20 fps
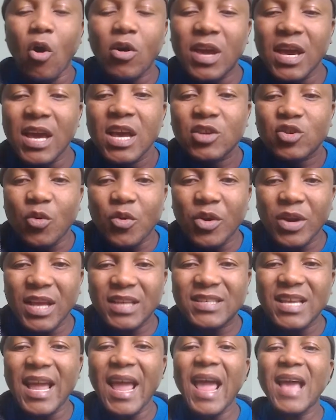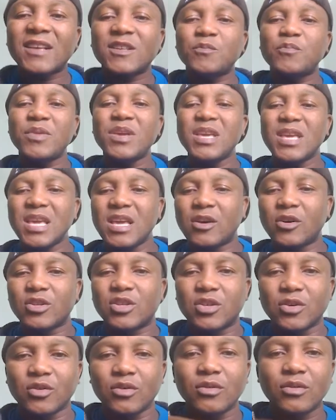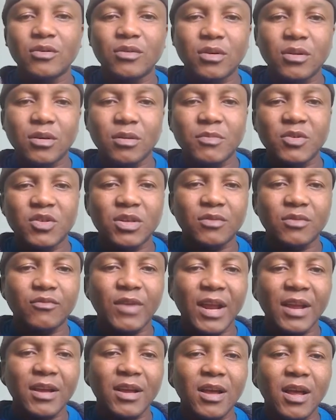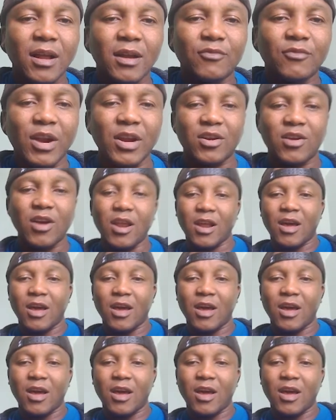Okay, so we're gonna say XP equal to, I'll use a red color.